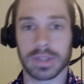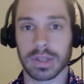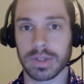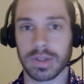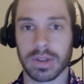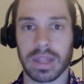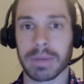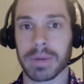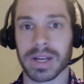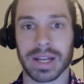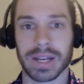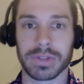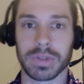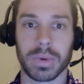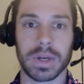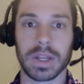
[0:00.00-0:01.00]
So they might
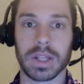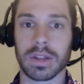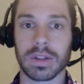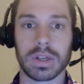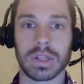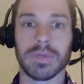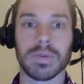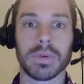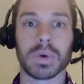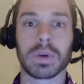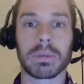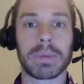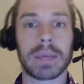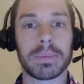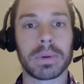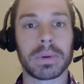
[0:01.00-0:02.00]
have 20, 30, 40
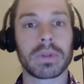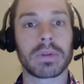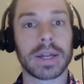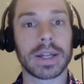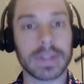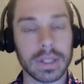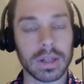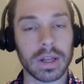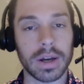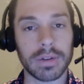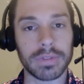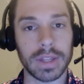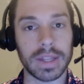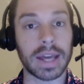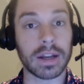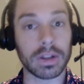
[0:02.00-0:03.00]
people throughout their life
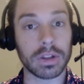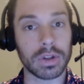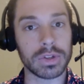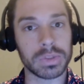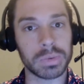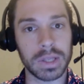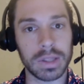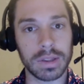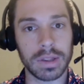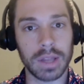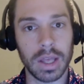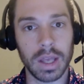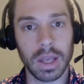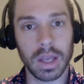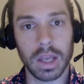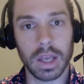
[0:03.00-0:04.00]
they're that close with.
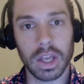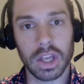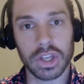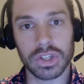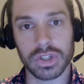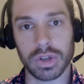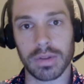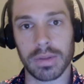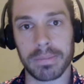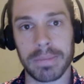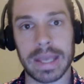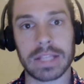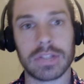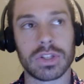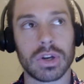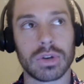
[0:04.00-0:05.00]
So the
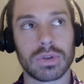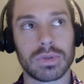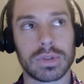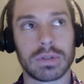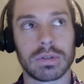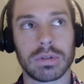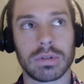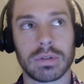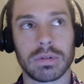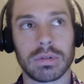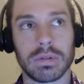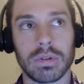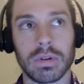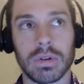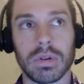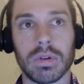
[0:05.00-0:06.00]
men don't,
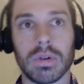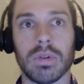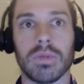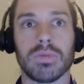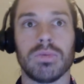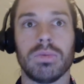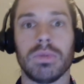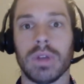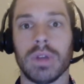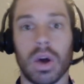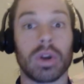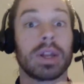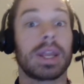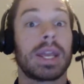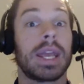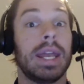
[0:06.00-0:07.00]

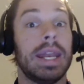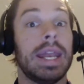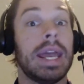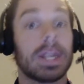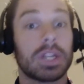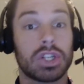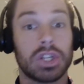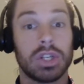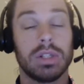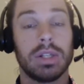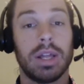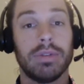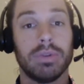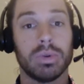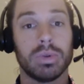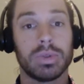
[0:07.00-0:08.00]
on a connection
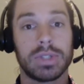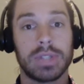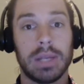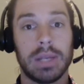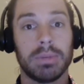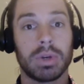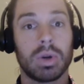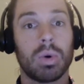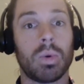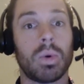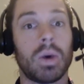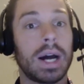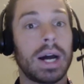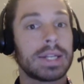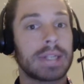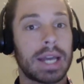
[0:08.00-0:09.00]
level, seem
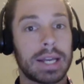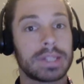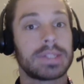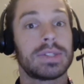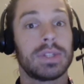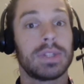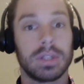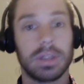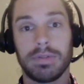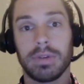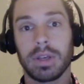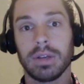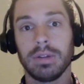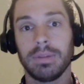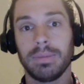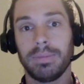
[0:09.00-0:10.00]
quite as significant